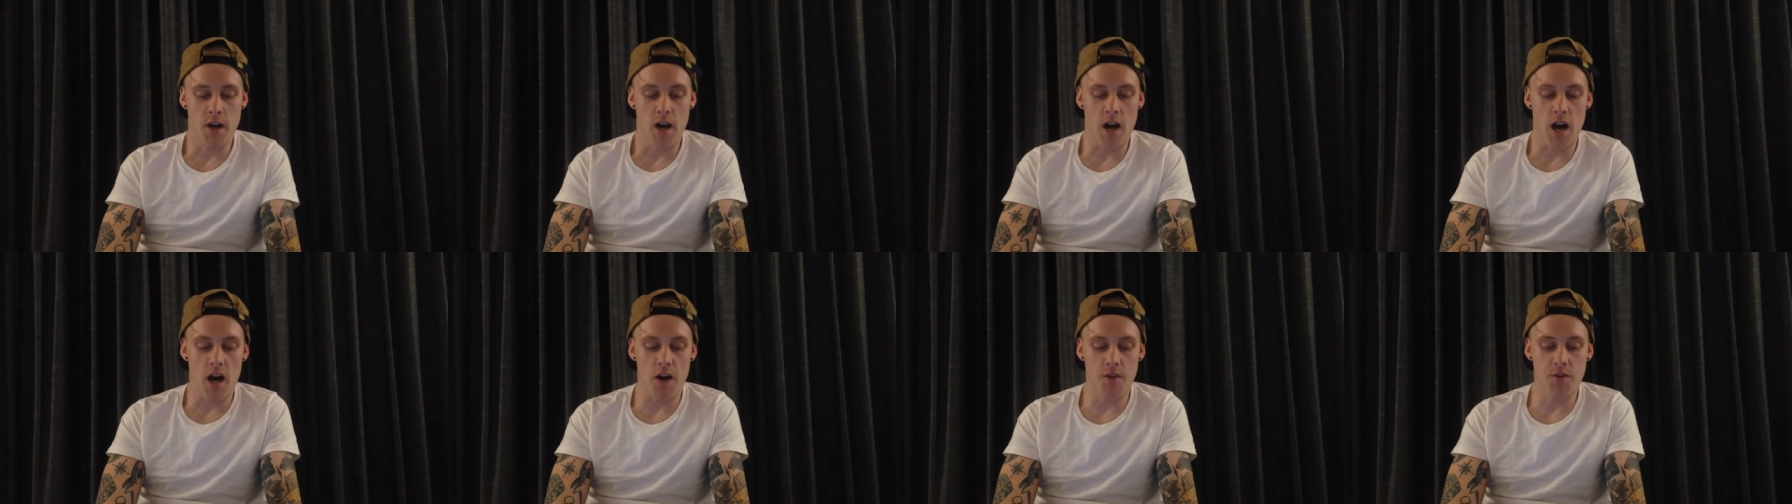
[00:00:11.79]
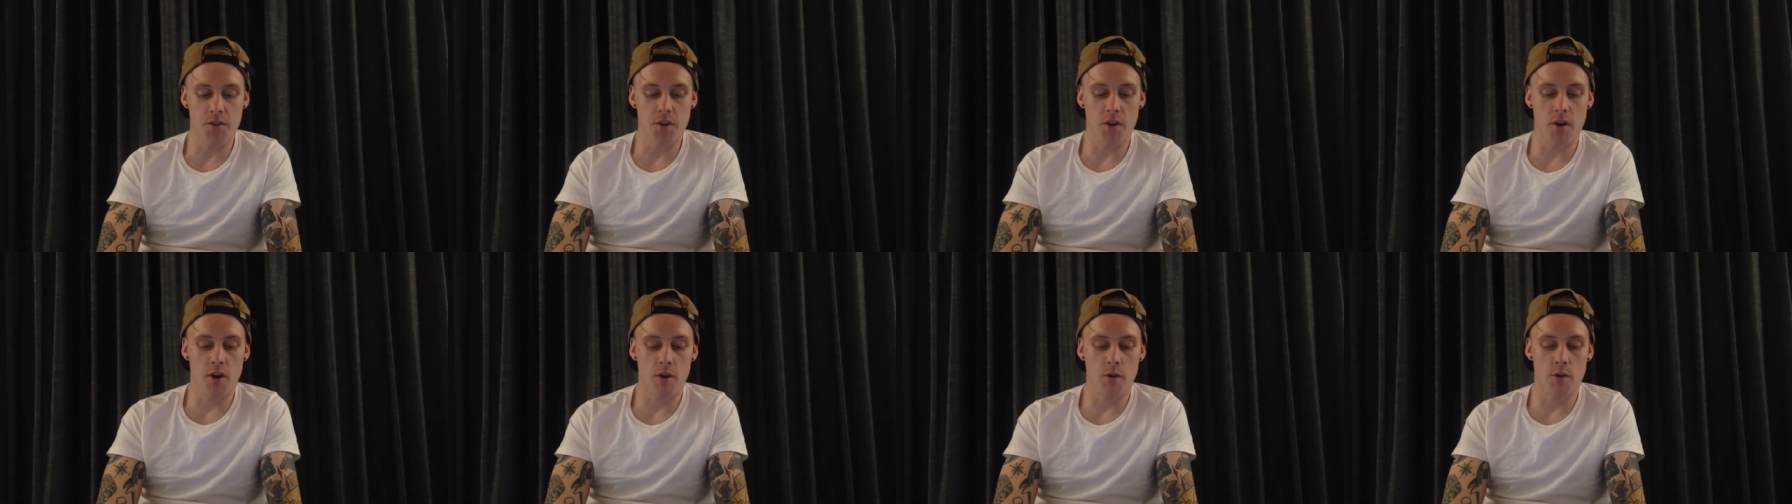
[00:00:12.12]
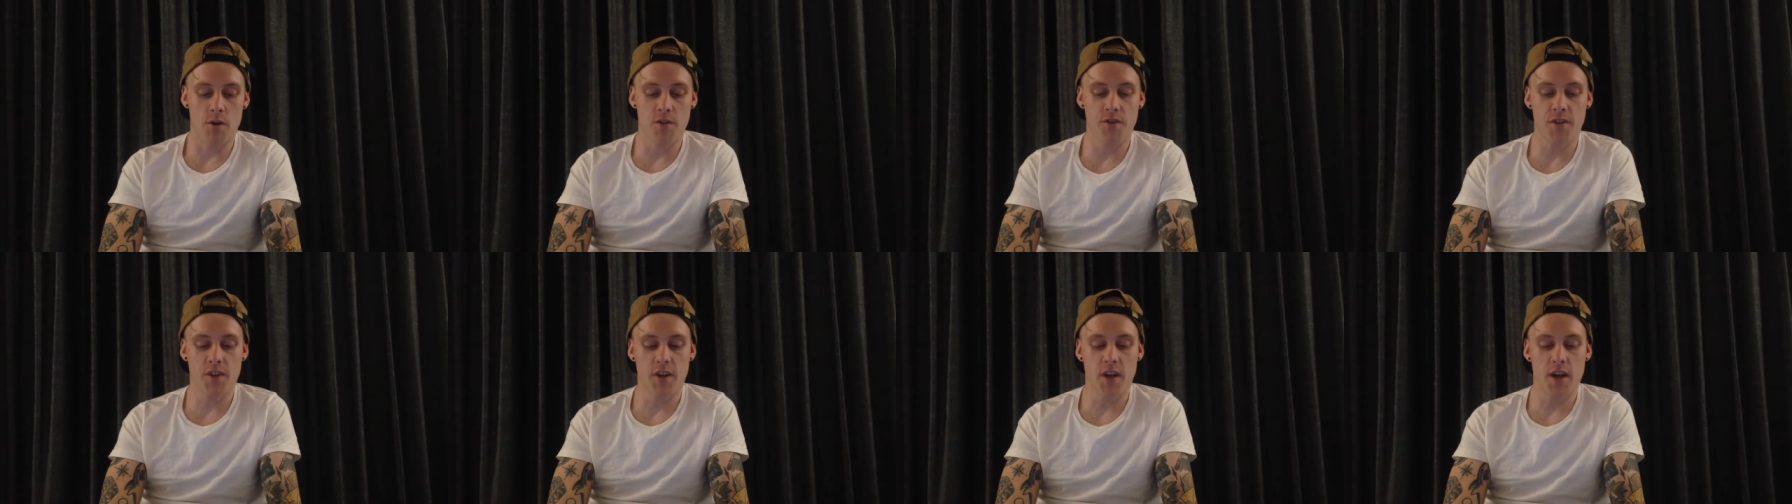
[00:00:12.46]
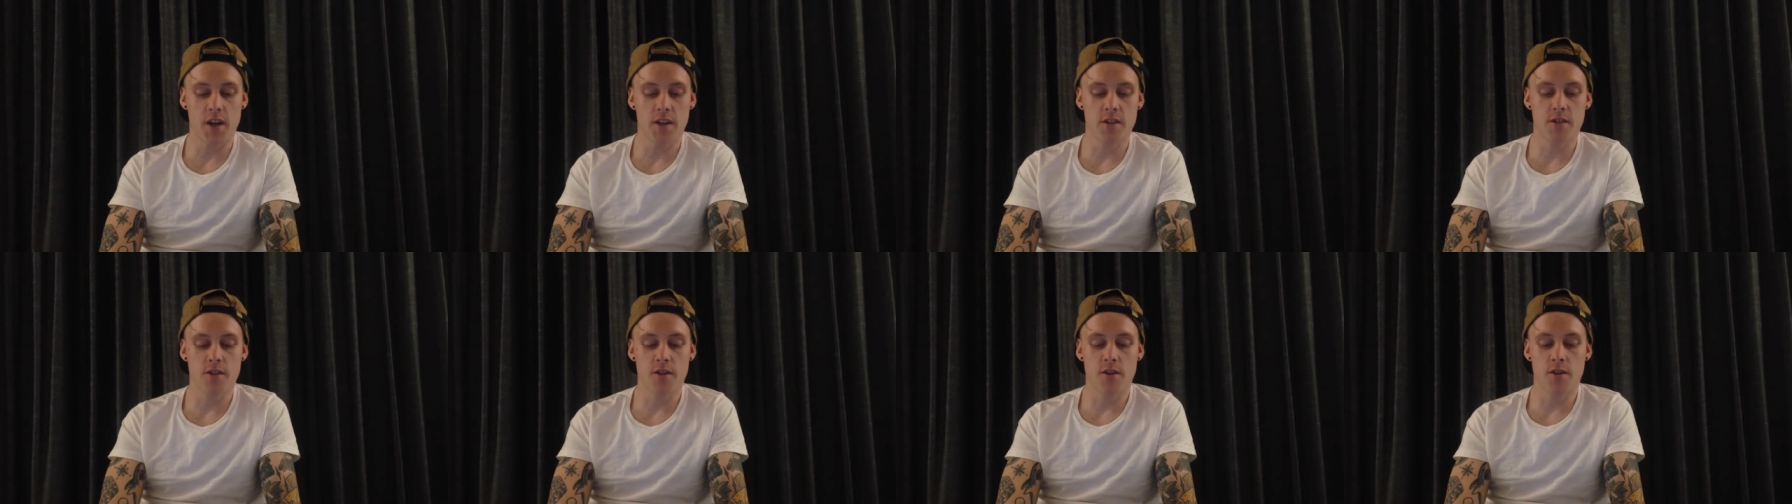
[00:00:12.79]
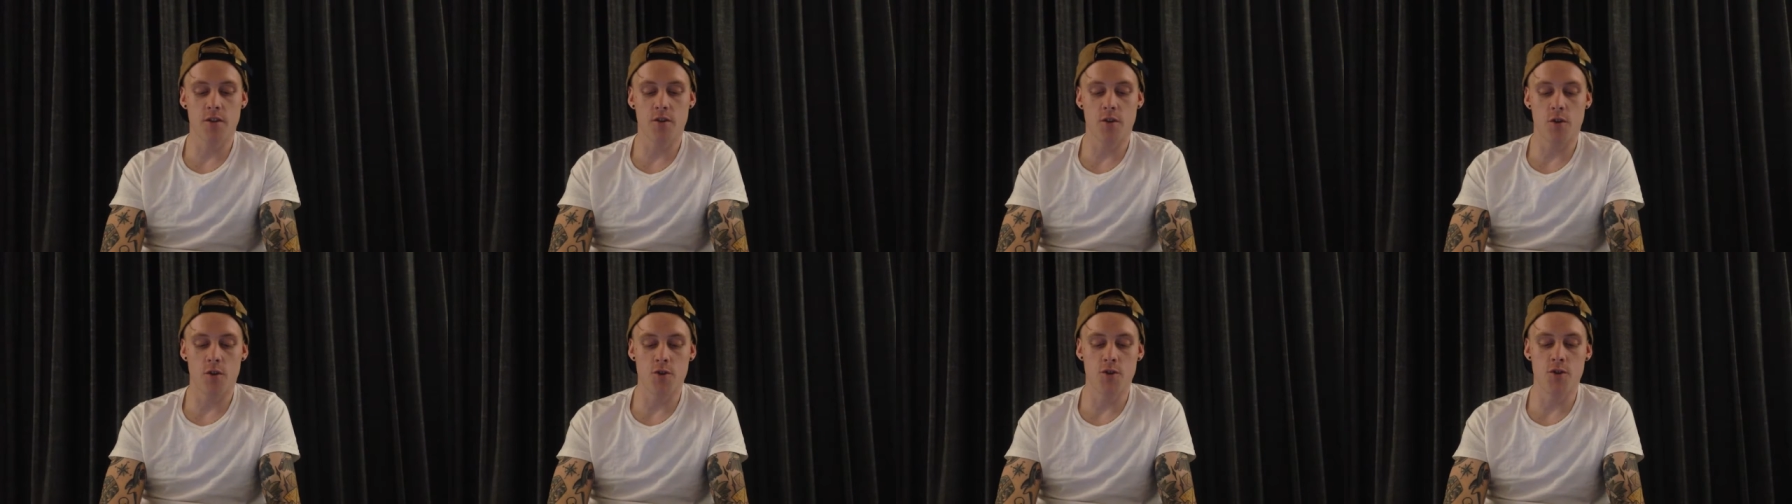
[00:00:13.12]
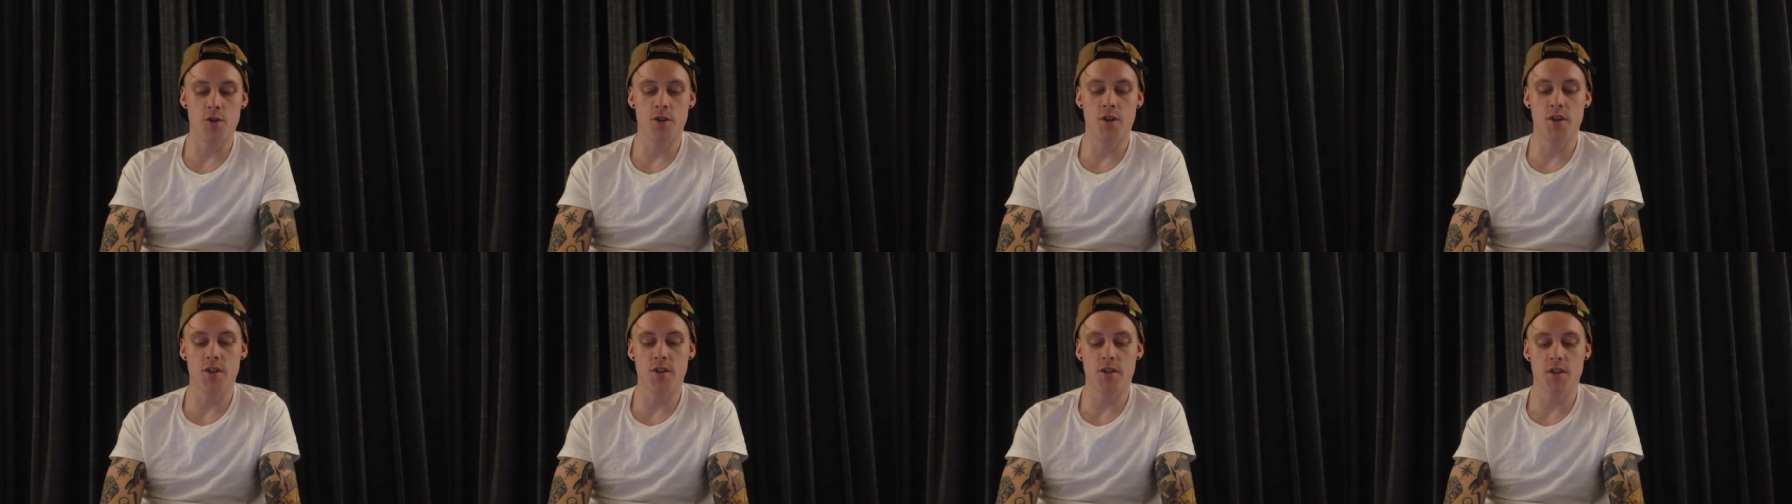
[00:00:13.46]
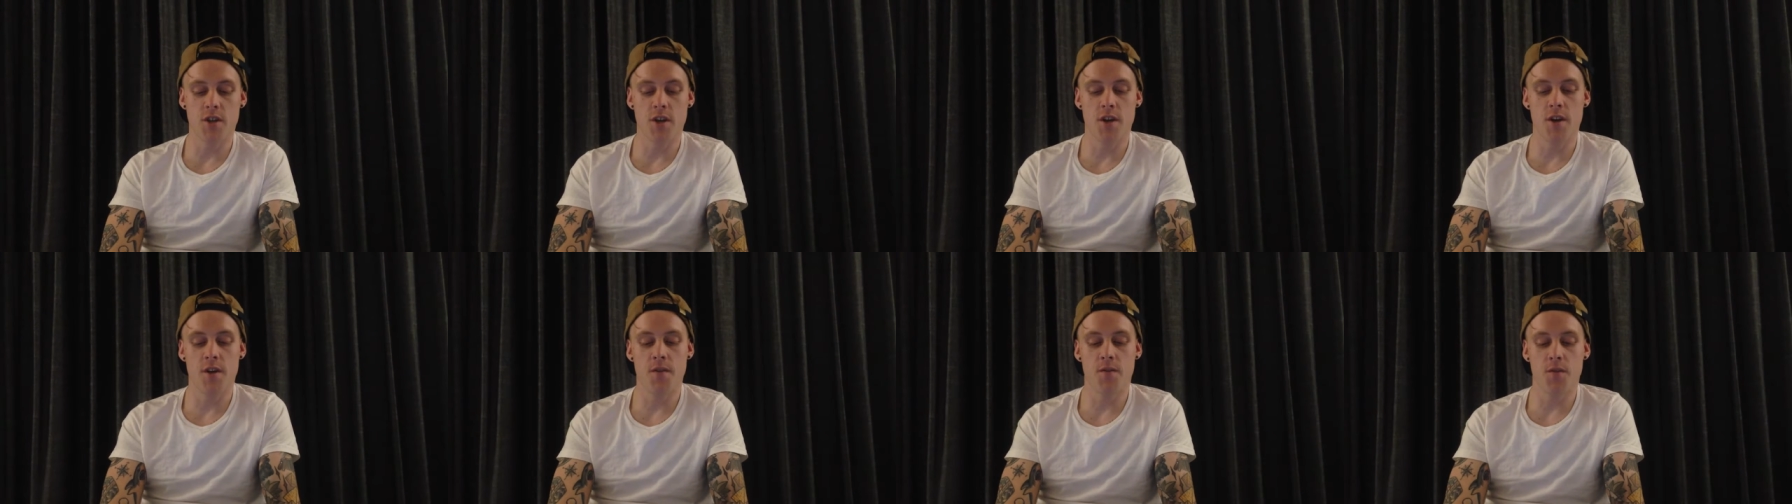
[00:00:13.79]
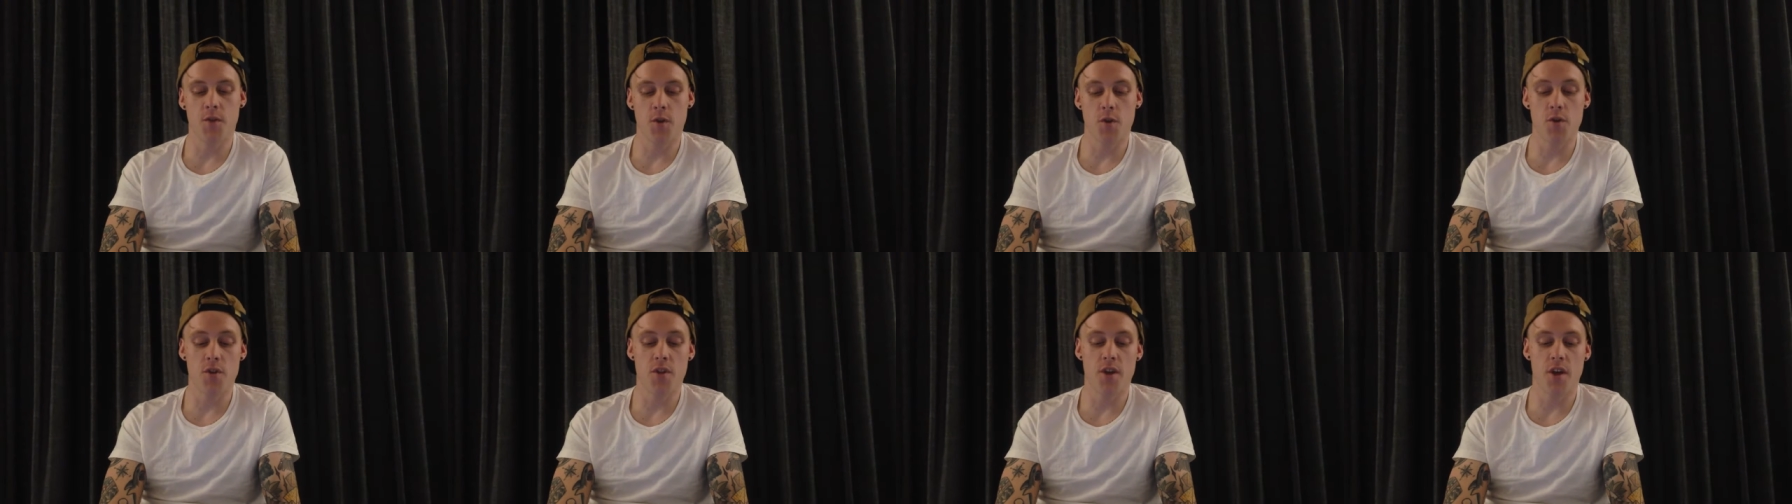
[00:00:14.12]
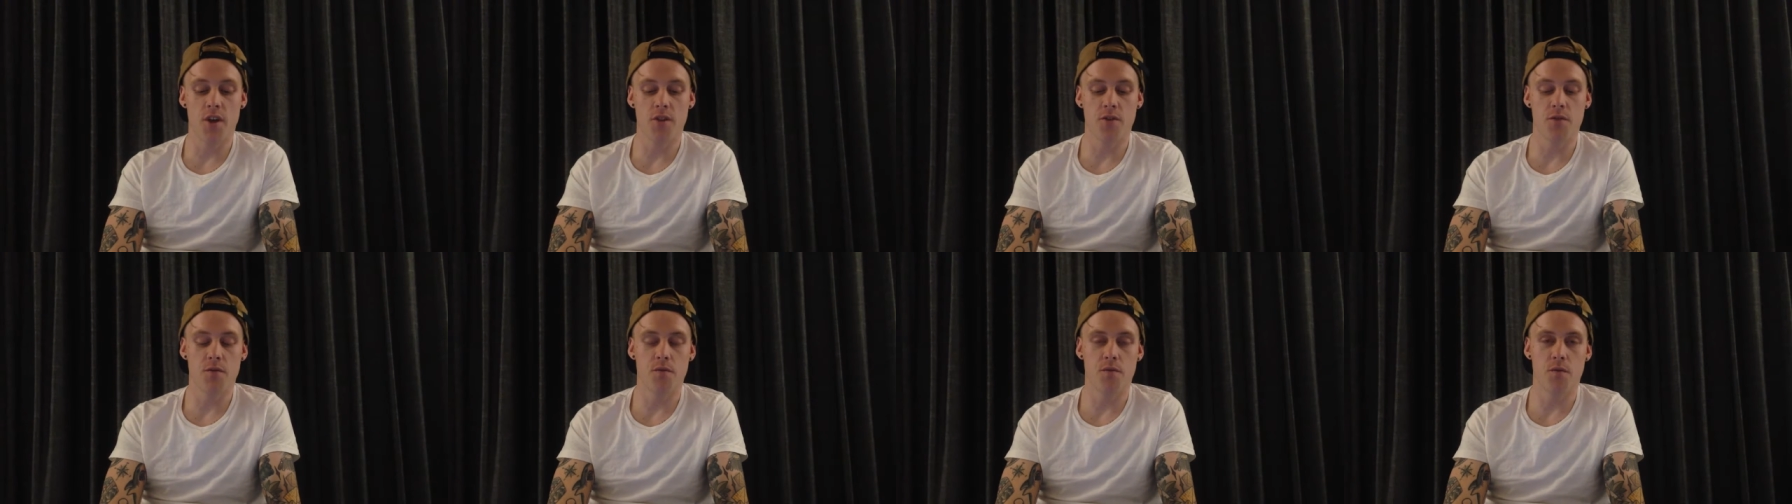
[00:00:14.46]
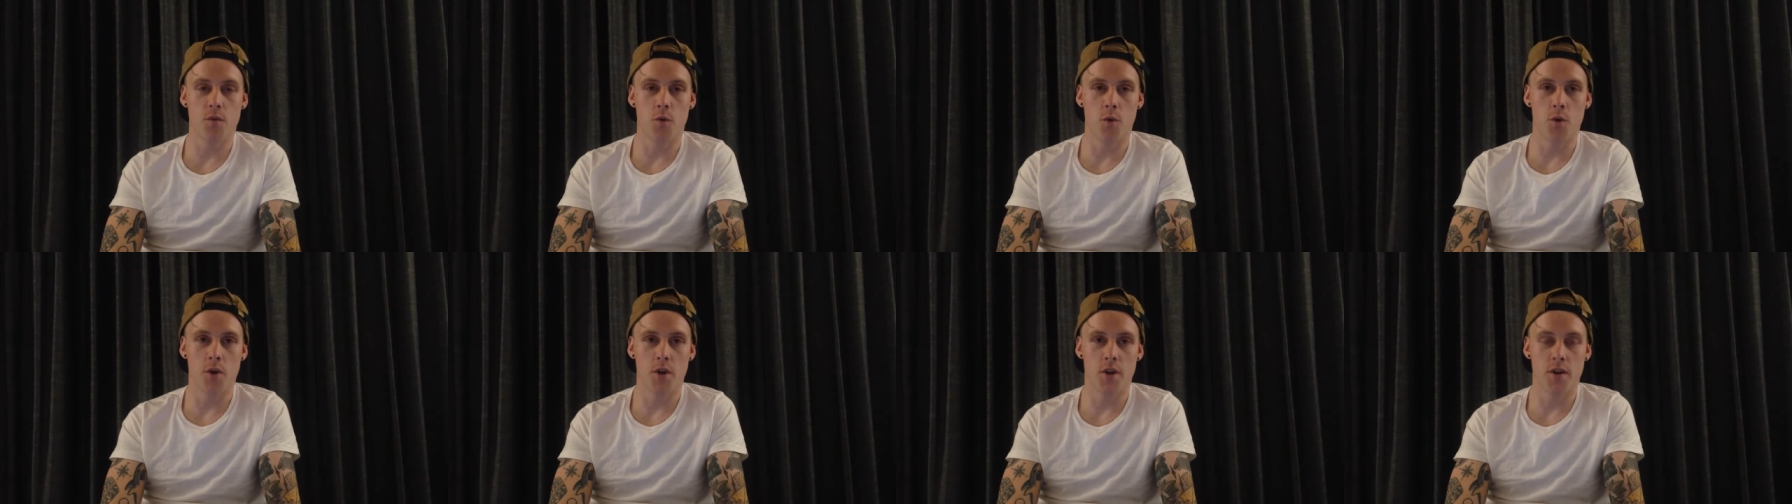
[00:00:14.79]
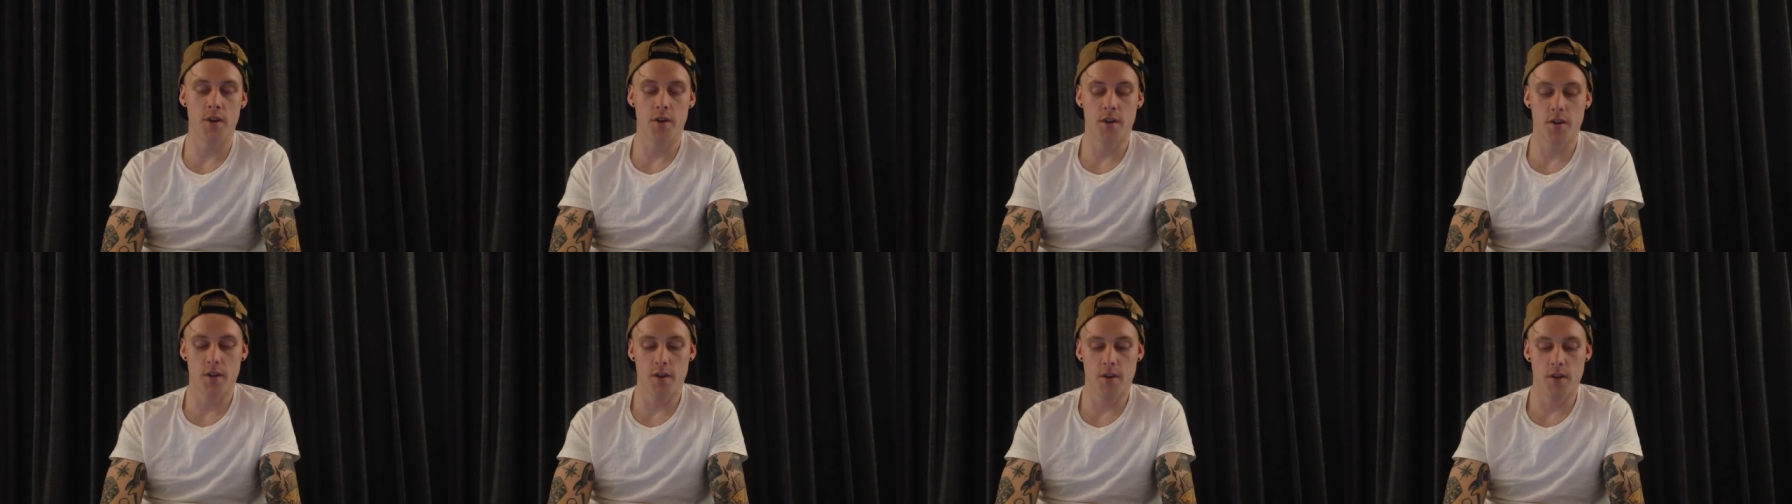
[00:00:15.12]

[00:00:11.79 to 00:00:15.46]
After a horrific accident on New Year's Eve 2014,